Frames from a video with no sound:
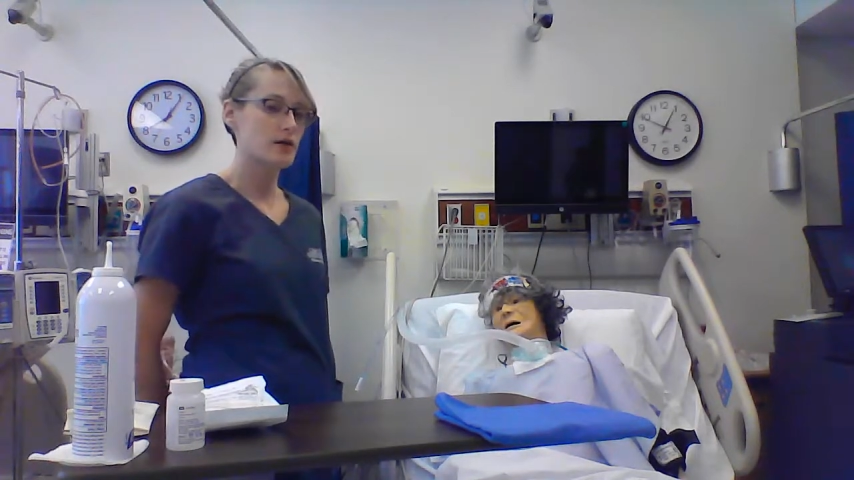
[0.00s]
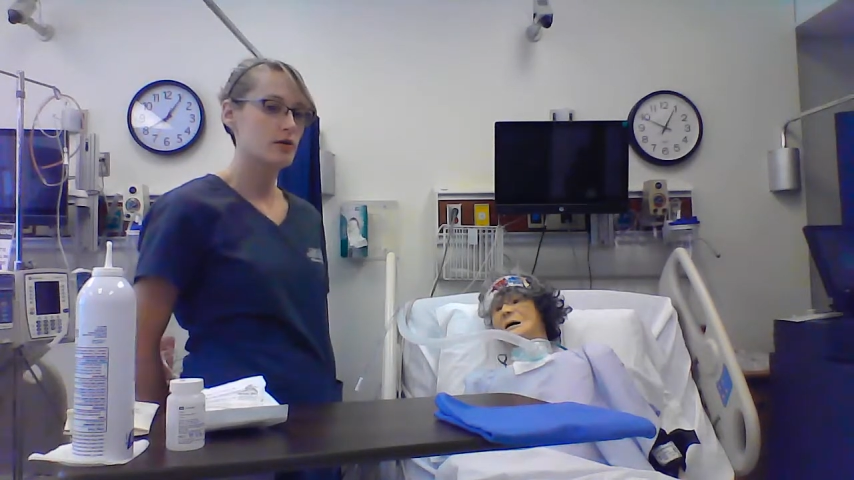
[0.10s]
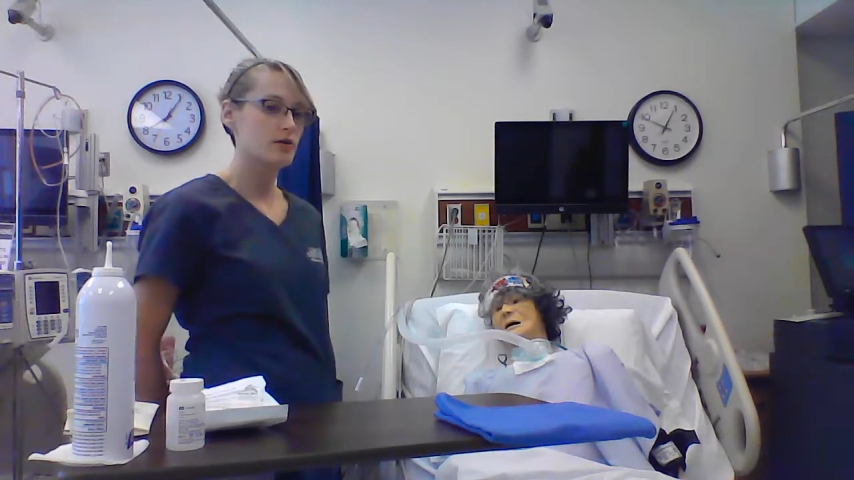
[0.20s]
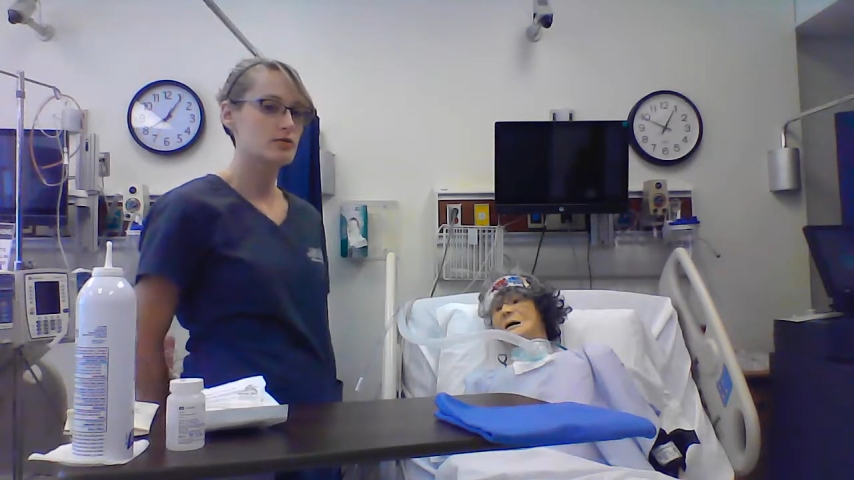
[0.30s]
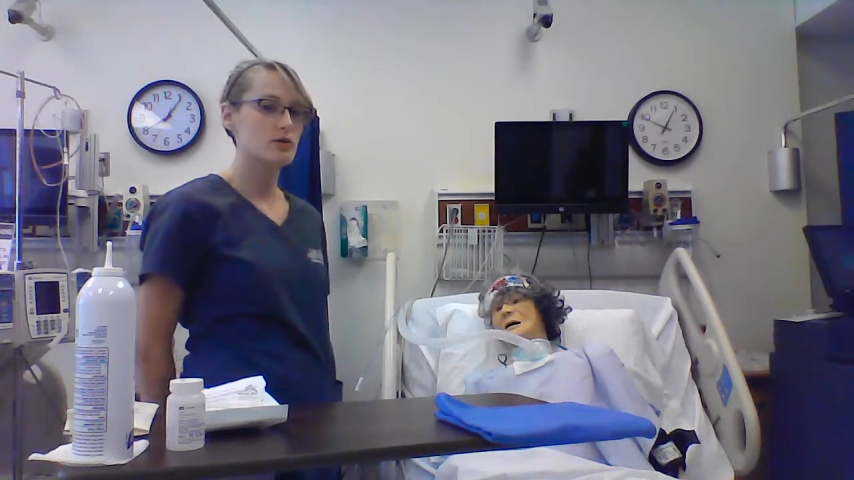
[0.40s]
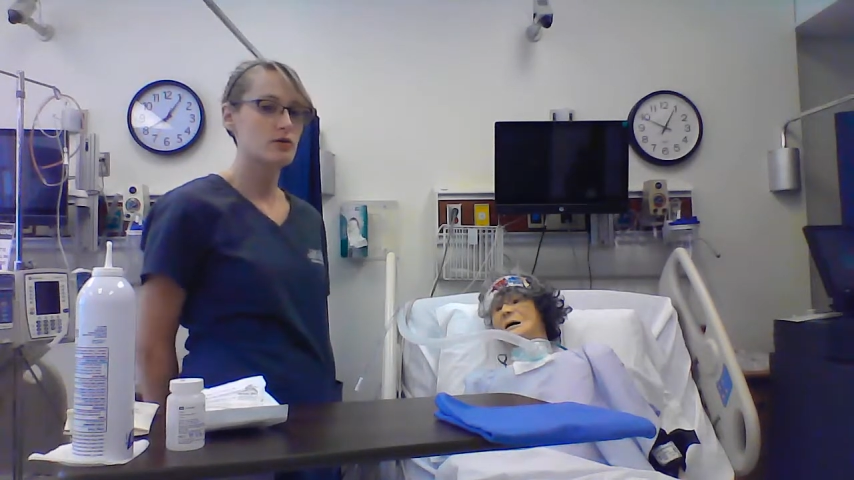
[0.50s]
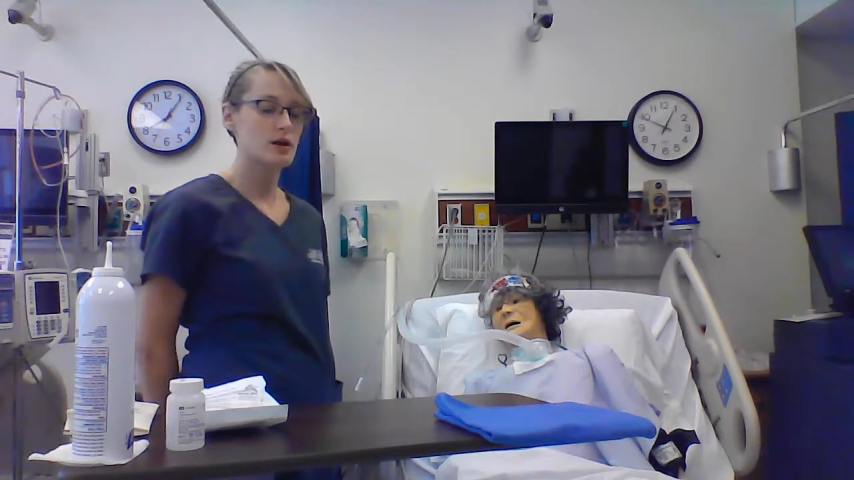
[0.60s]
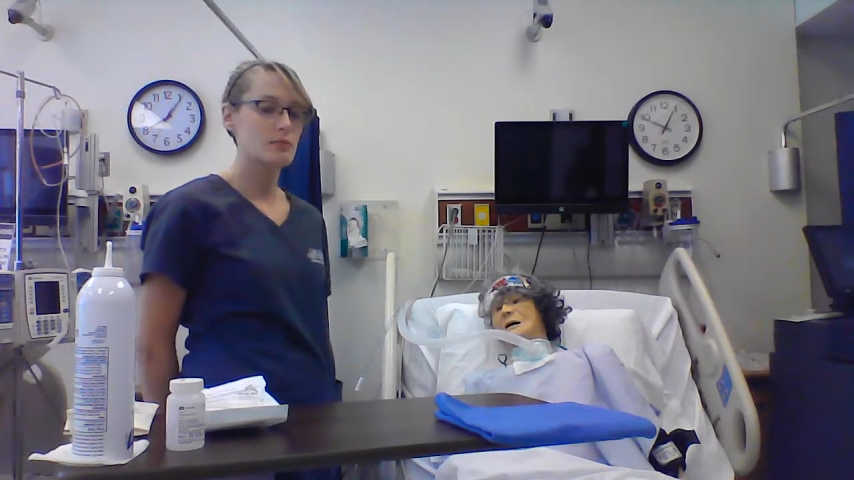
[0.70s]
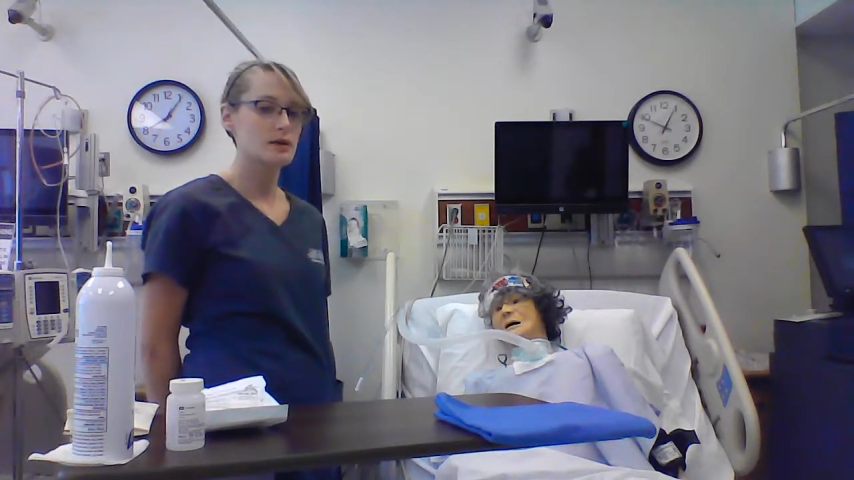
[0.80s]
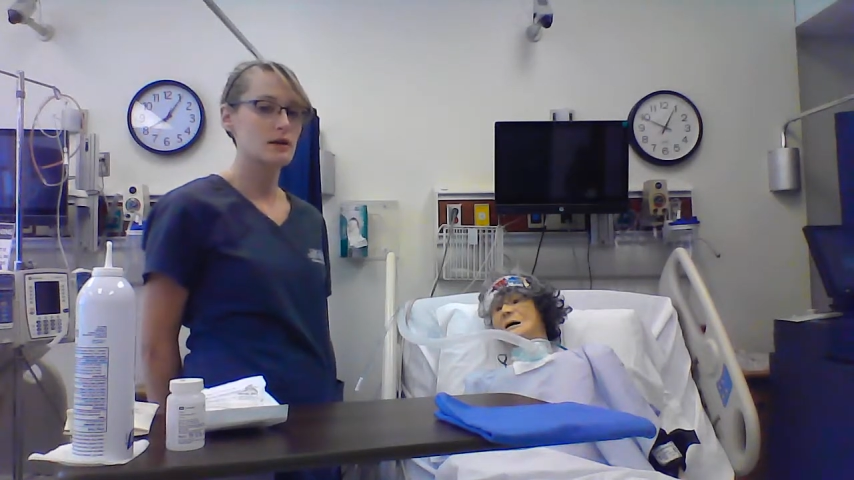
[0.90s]
her using her
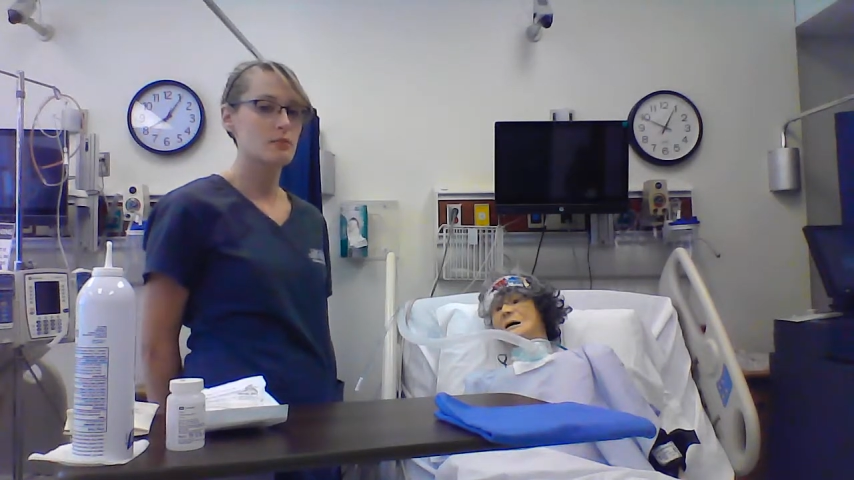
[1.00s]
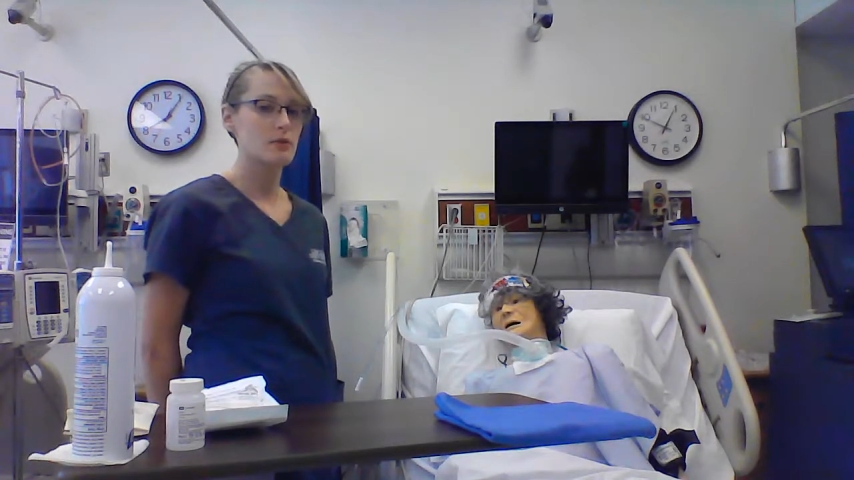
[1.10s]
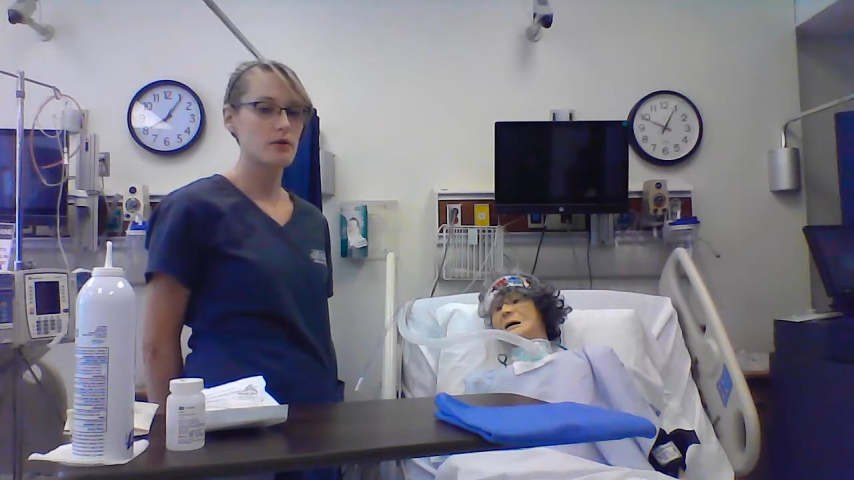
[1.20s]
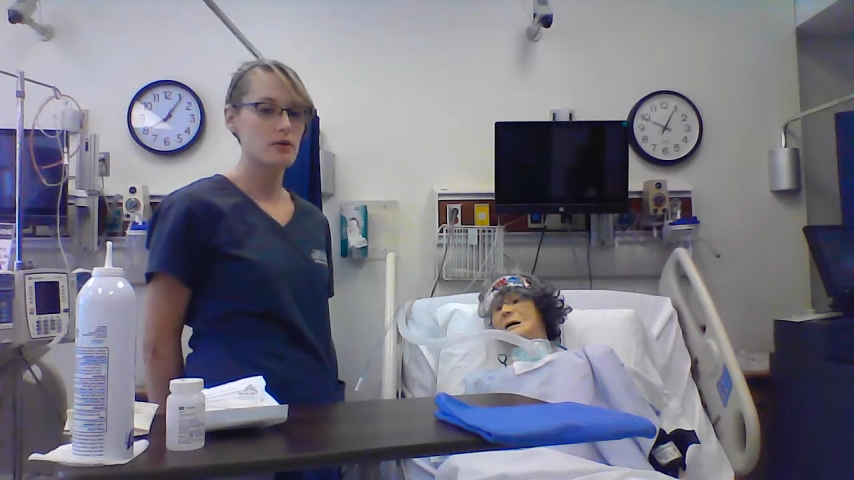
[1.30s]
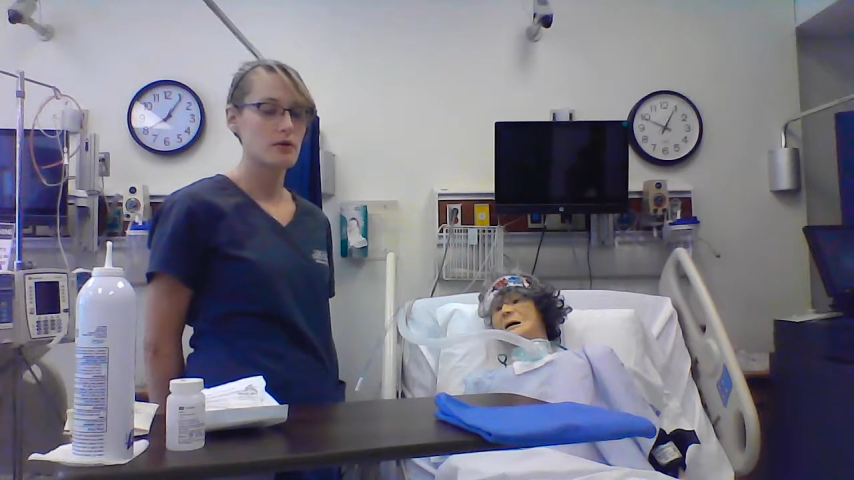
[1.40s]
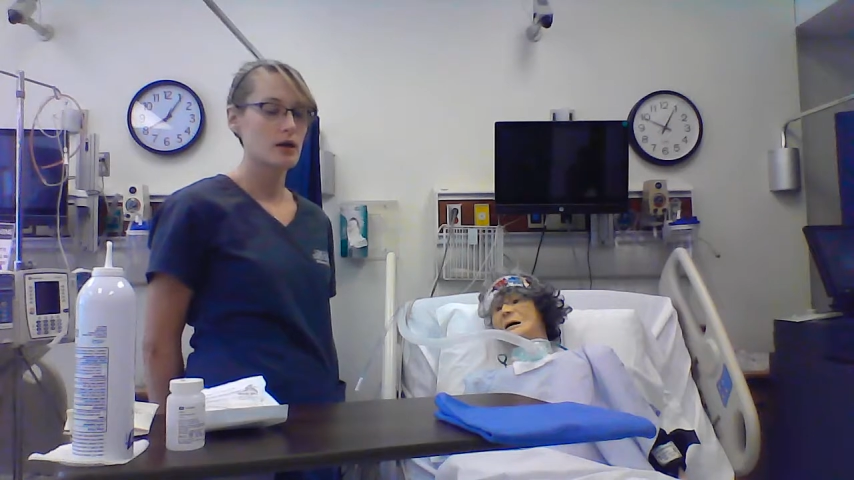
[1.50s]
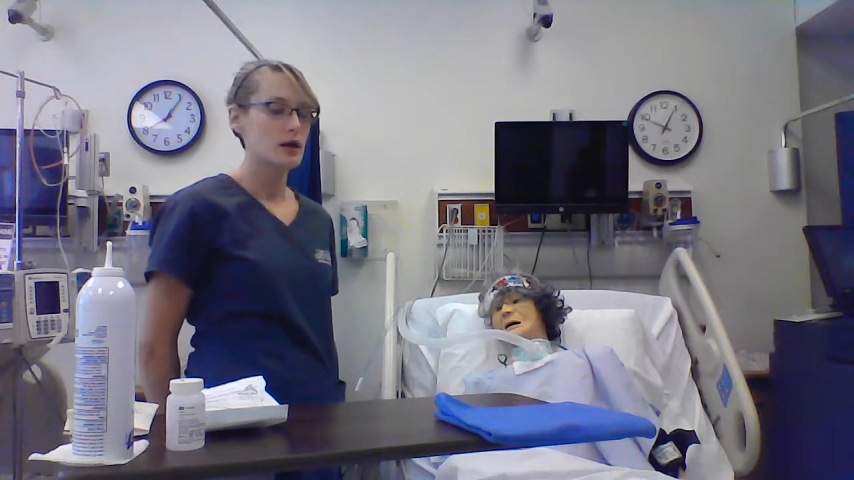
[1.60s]
name and date of birth,